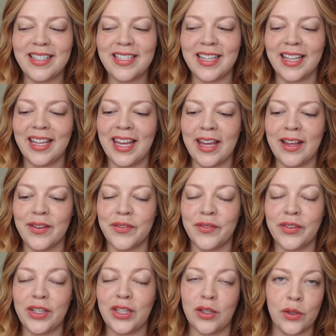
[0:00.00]
to
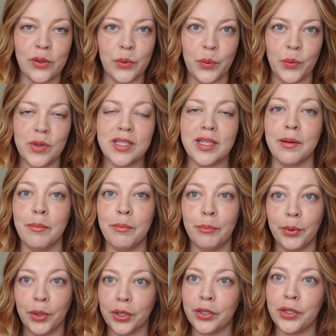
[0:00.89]
give you
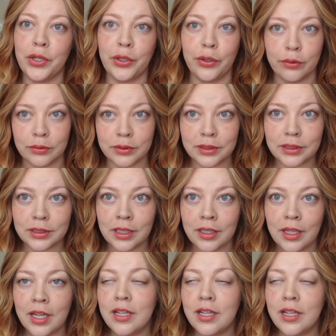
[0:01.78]
some book news,